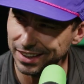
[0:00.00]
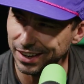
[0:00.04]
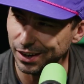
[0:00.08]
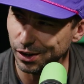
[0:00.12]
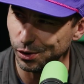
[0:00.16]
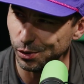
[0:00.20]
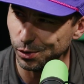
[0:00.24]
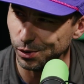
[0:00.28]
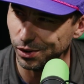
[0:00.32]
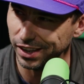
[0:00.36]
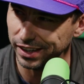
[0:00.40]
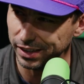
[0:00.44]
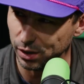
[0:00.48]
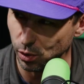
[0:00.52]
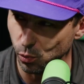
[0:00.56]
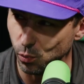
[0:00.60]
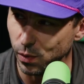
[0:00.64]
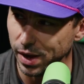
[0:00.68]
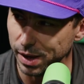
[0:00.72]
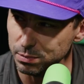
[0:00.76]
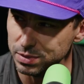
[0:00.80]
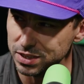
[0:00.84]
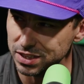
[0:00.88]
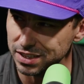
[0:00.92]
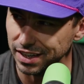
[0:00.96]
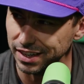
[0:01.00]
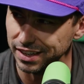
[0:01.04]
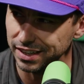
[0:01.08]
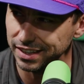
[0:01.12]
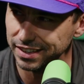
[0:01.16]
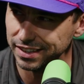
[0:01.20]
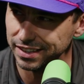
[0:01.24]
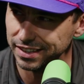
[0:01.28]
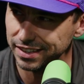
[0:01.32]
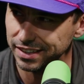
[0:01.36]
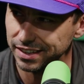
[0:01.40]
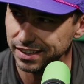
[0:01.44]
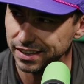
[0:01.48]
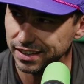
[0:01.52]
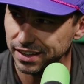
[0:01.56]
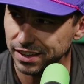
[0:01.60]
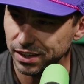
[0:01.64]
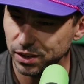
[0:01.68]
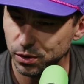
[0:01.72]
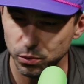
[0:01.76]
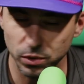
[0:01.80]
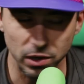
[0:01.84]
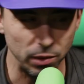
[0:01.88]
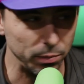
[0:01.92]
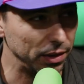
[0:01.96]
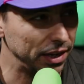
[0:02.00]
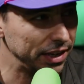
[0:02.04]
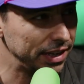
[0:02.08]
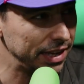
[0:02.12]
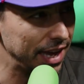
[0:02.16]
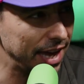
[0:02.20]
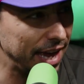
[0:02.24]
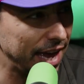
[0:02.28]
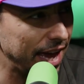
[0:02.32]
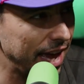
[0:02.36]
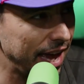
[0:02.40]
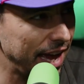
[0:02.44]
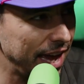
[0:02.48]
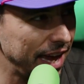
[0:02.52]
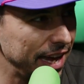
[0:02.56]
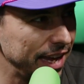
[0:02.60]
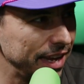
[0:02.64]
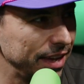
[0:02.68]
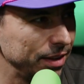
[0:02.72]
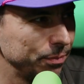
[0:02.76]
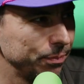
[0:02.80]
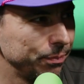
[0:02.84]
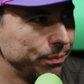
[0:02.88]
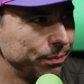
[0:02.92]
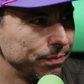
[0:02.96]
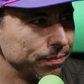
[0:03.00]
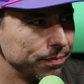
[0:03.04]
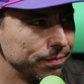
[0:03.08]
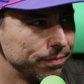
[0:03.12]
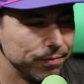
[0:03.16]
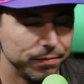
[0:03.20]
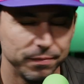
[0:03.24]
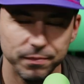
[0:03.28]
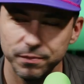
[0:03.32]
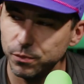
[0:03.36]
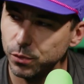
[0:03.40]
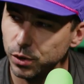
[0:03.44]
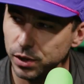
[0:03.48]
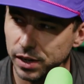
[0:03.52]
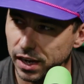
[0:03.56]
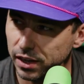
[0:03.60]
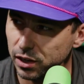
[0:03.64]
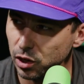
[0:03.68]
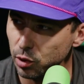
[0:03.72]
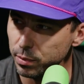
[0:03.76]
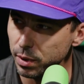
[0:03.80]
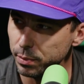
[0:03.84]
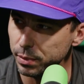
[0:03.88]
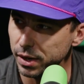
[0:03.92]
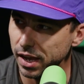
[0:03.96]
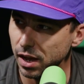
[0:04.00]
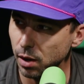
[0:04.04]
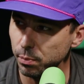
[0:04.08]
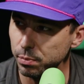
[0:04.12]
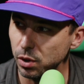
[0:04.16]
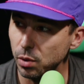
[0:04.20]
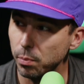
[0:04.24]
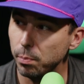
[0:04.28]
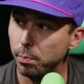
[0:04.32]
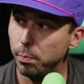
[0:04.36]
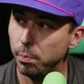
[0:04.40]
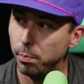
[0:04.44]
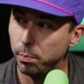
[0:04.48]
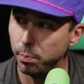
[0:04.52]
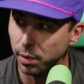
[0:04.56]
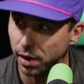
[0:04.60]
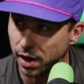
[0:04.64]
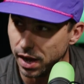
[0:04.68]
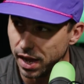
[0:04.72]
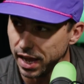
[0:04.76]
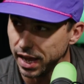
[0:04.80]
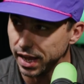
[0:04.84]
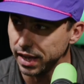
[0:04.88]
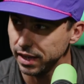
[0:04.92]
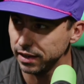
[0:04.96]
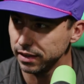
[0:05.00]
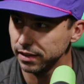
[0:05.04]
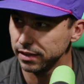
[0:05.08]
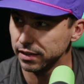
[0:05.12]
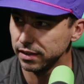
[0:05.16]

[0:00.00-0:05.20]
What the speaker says: website where I'm like, hey, we're not going to be able to help you, but